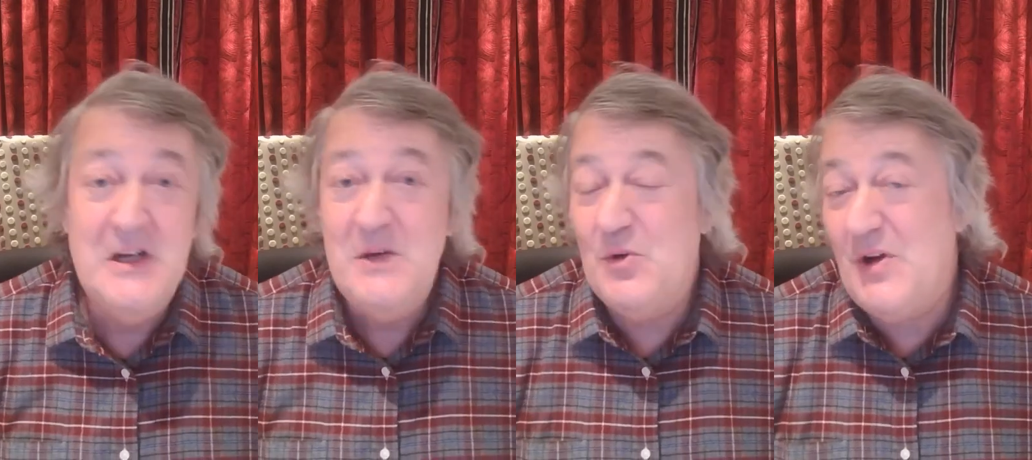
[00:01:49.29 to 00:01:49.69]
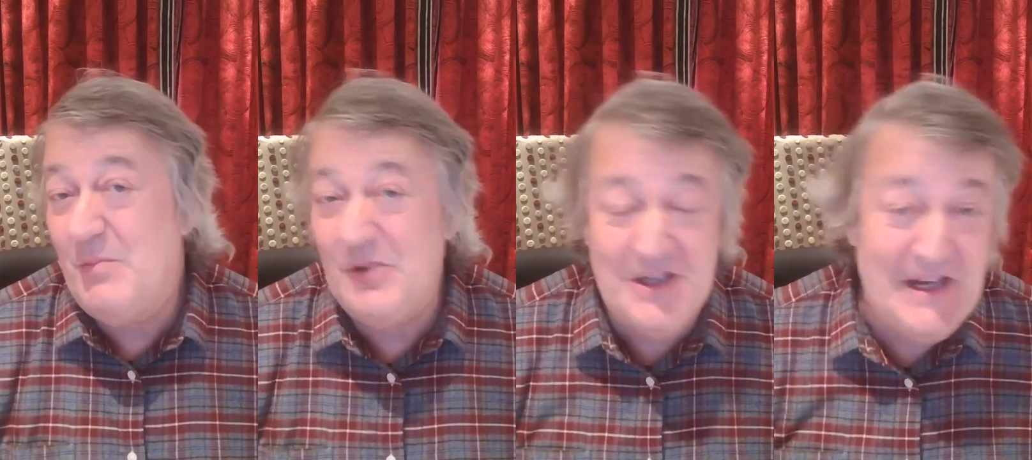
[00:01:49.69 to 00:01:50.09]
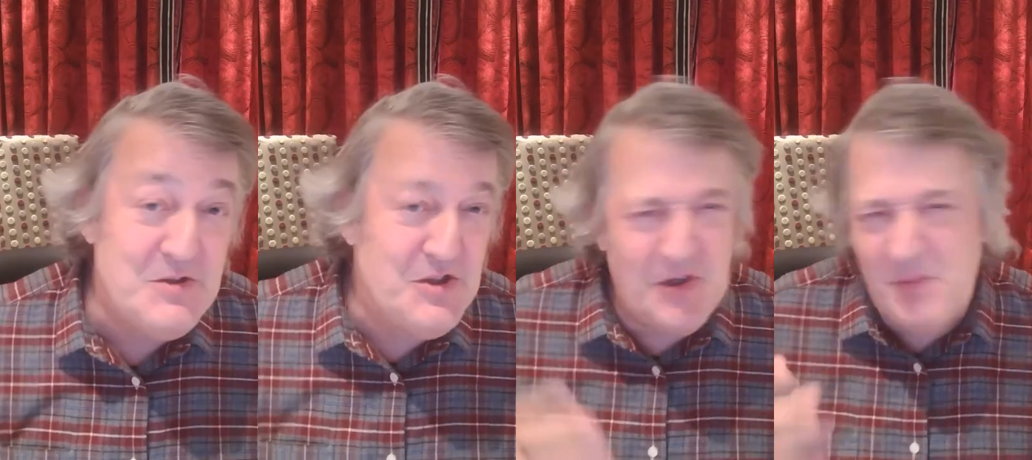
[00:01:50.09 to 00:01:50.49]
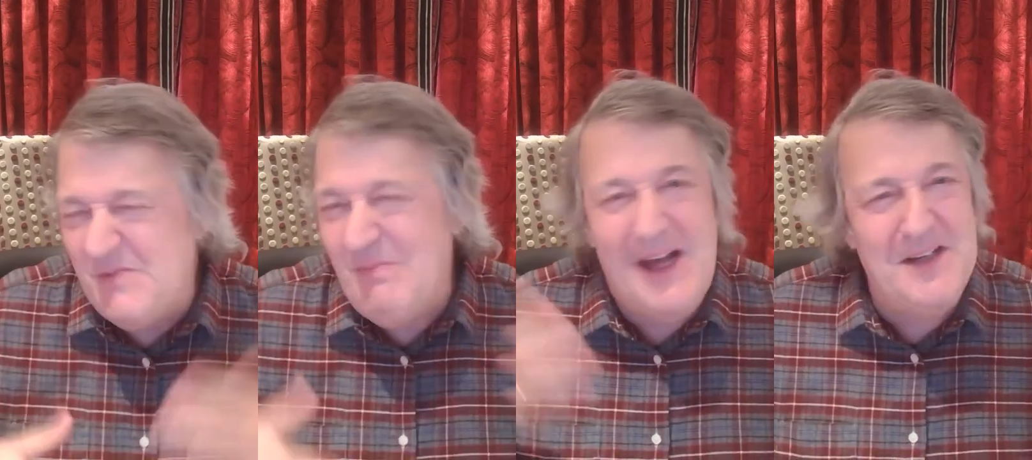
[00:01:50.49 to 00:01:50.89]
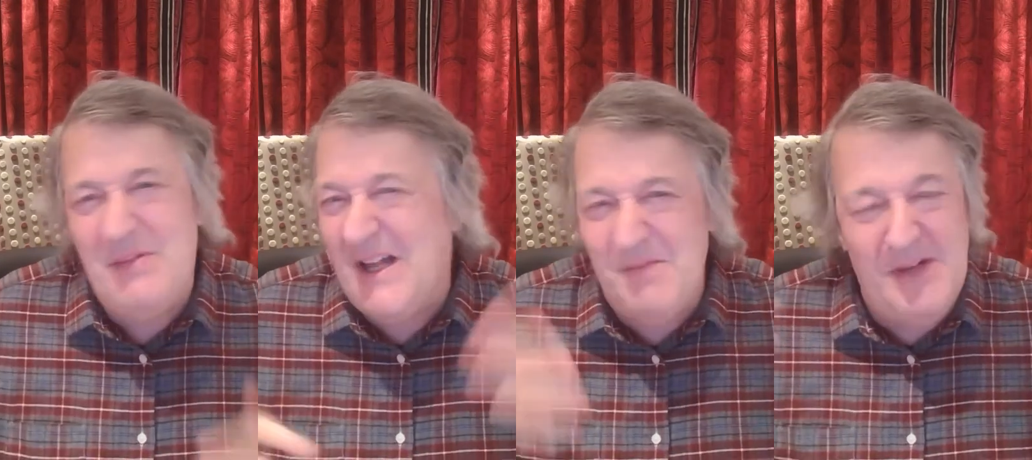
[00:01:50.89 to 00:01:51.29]
more able to get jobs, blah, blah,
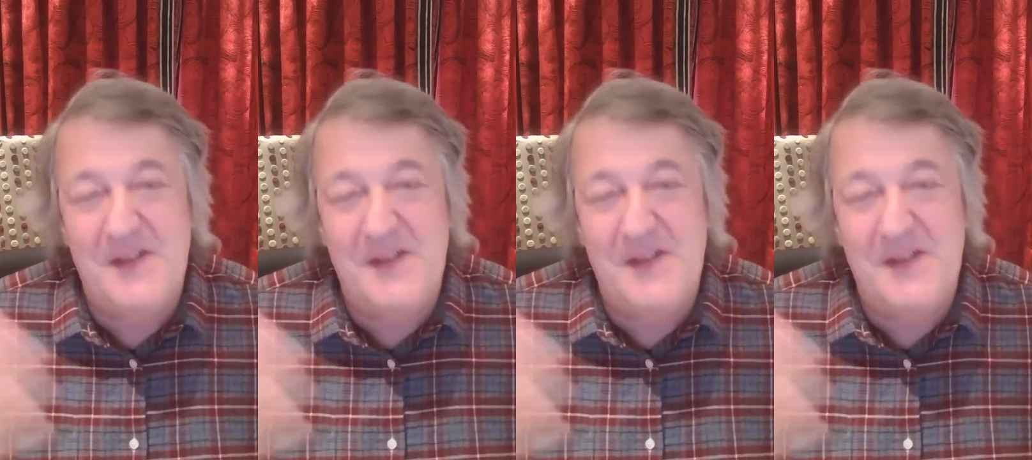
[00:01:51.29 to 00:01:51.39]
blah, blah.